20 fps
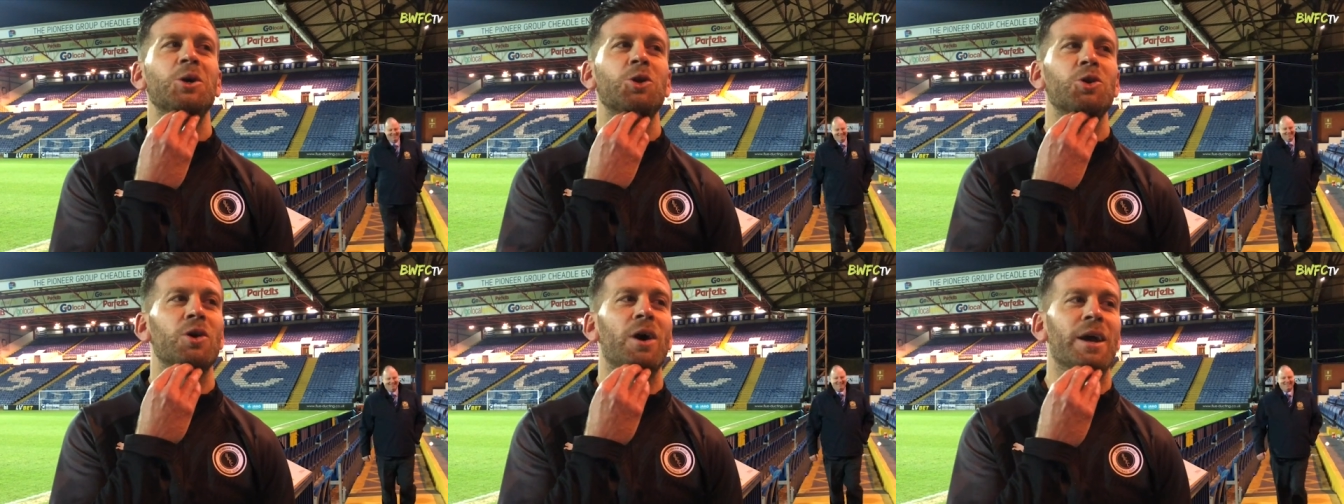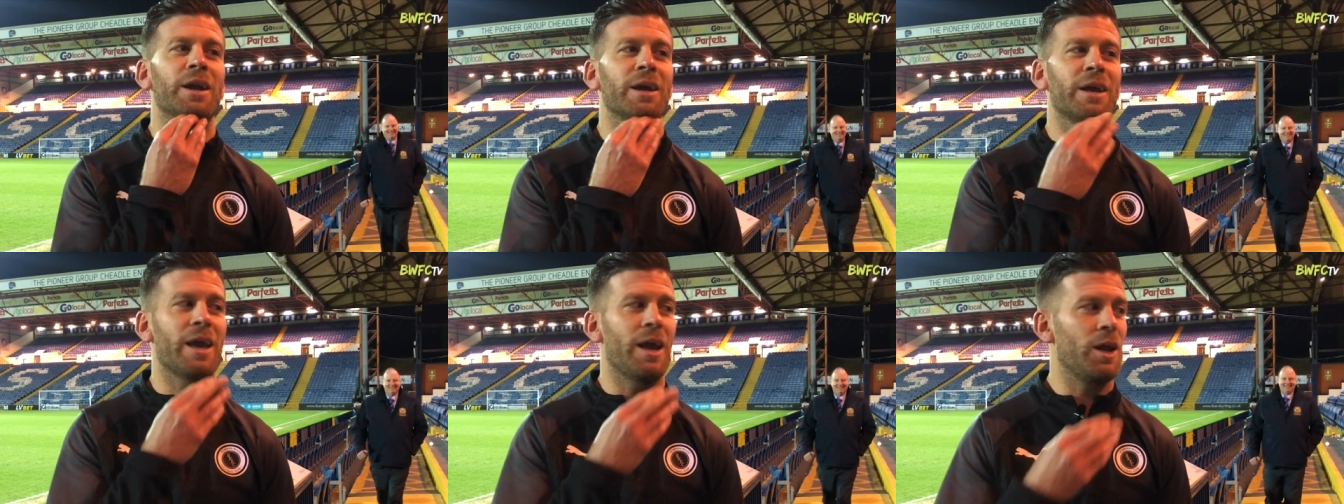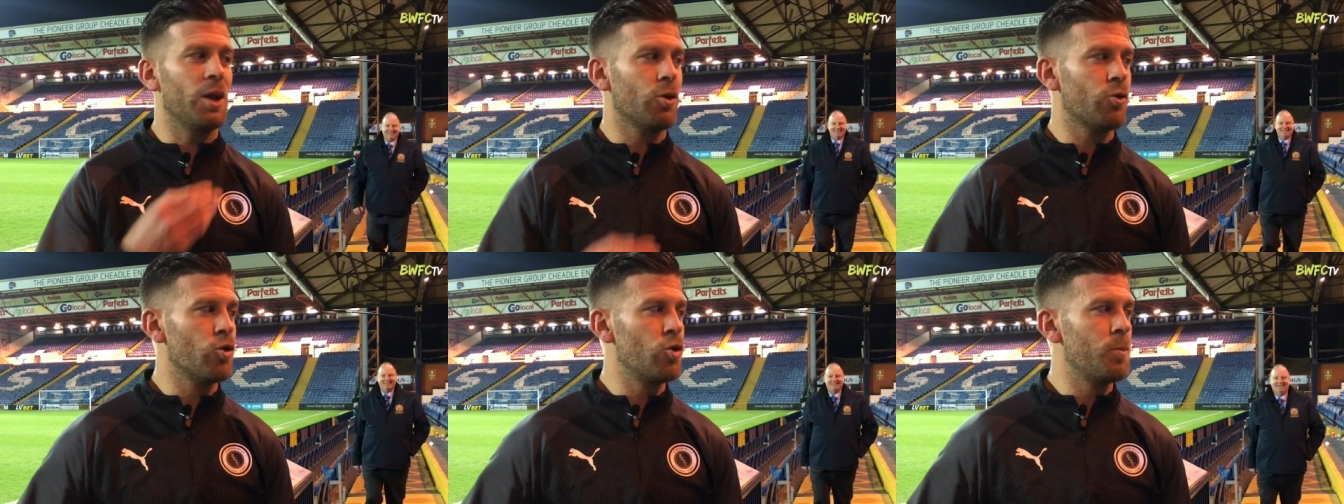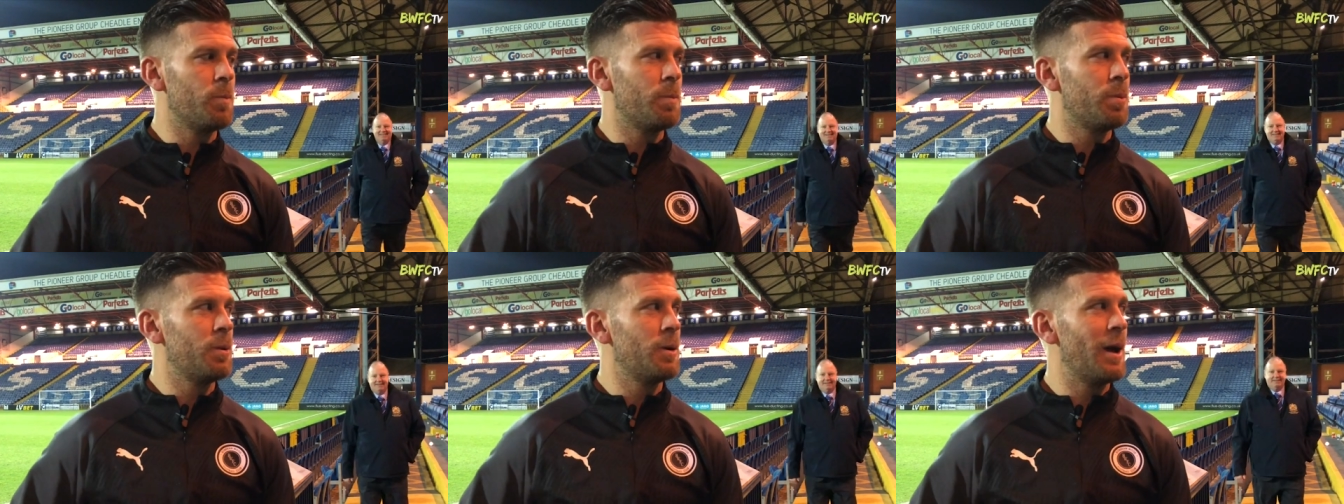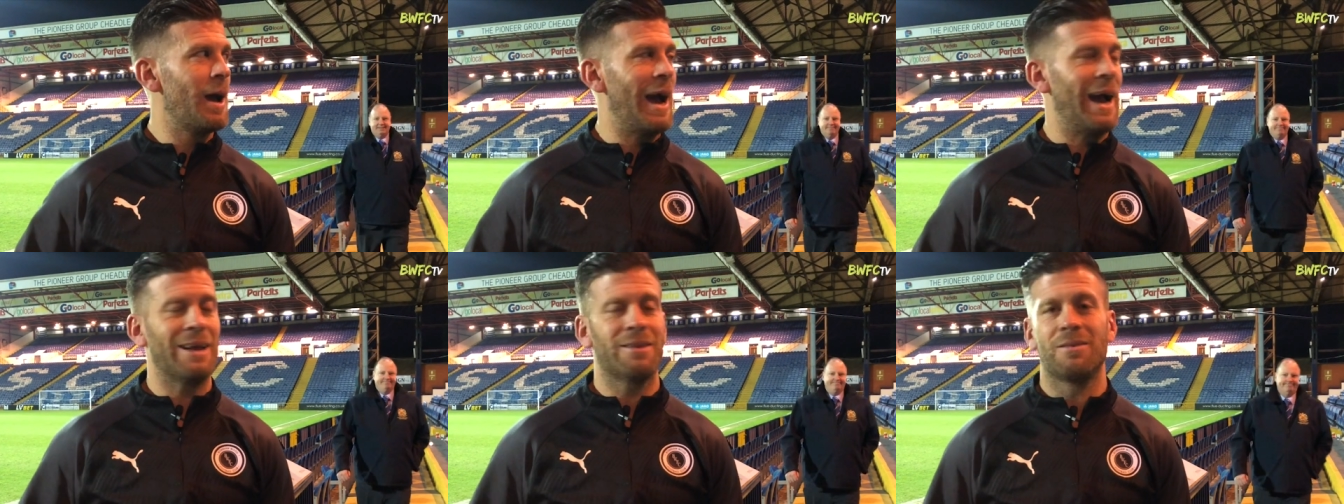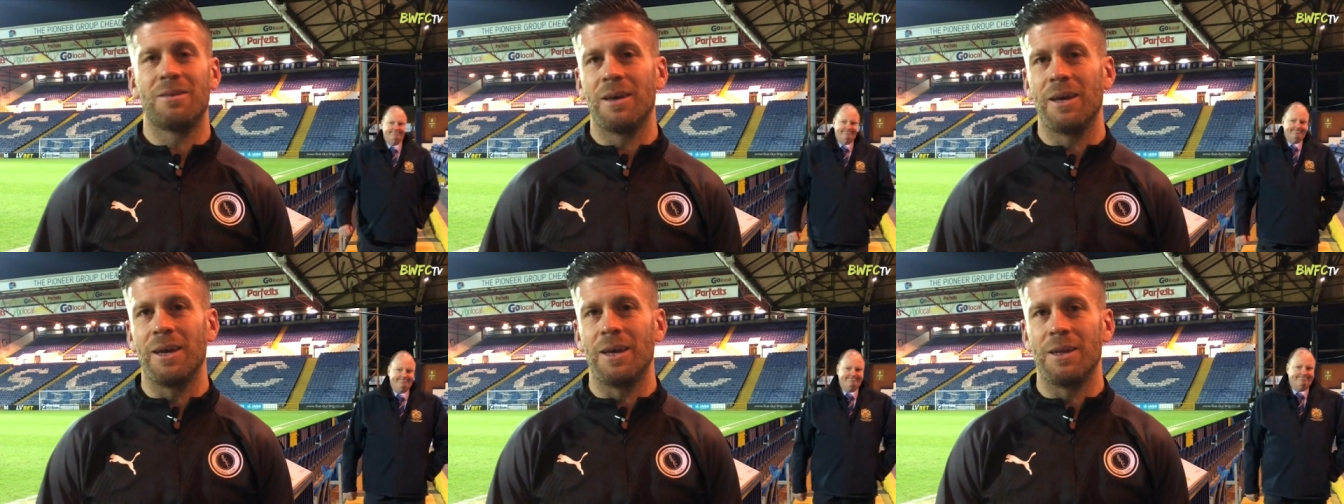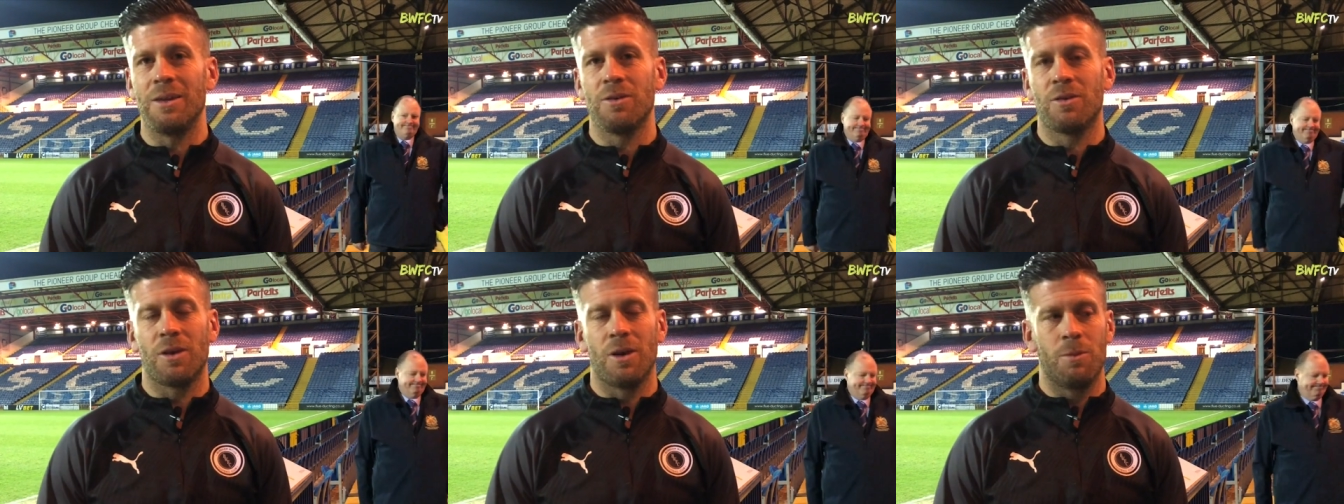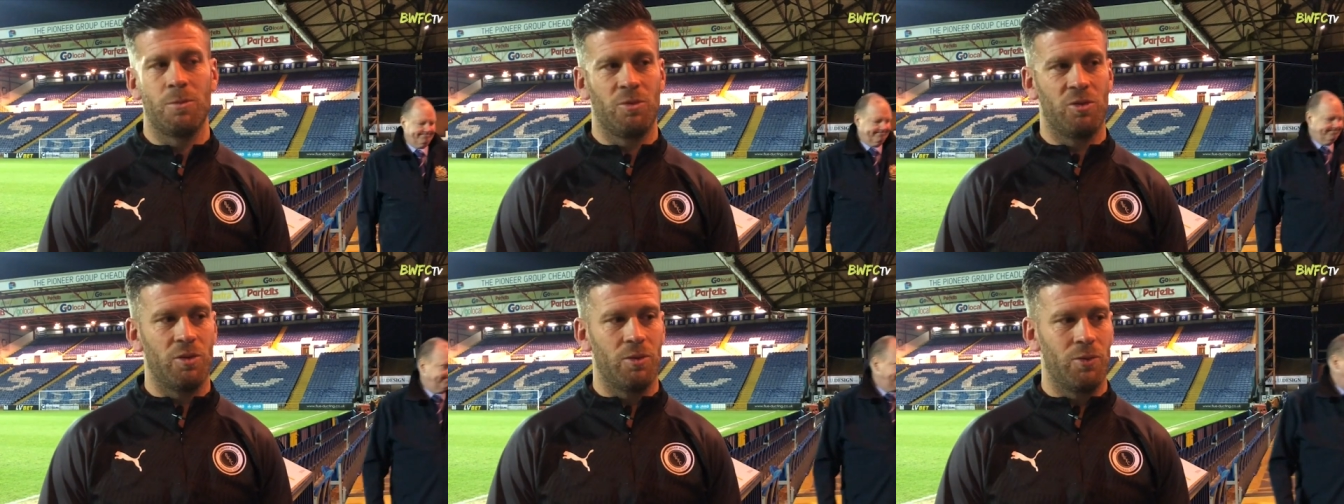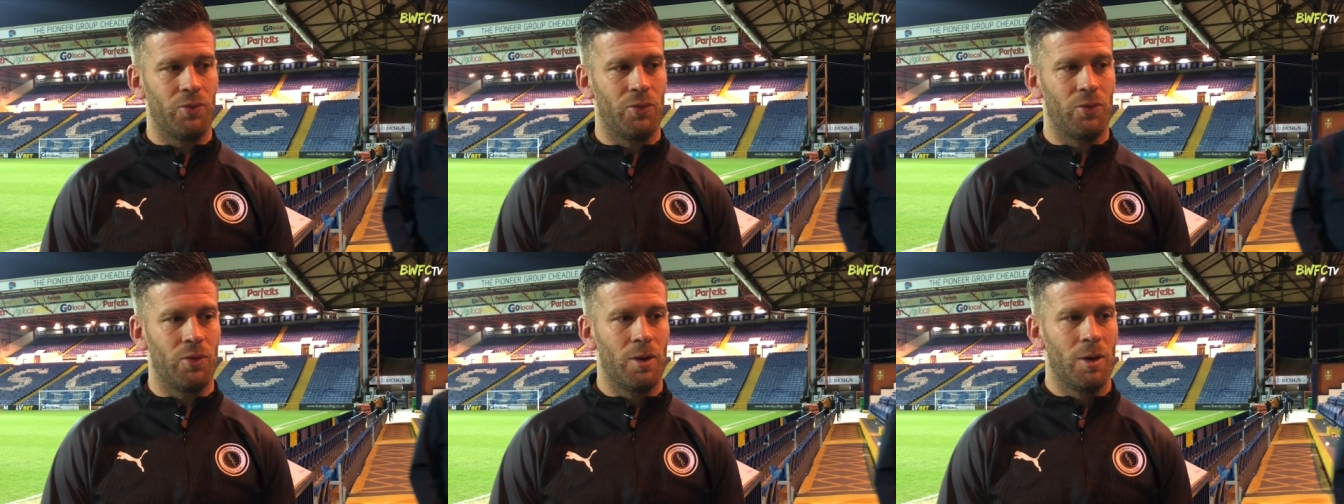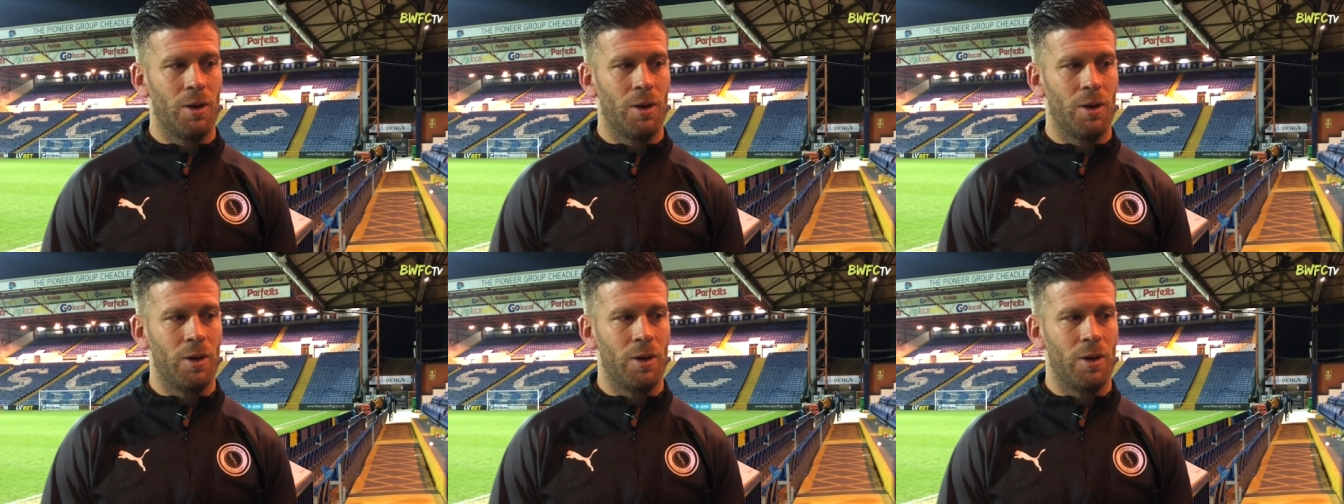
trying to get the group at it in terms of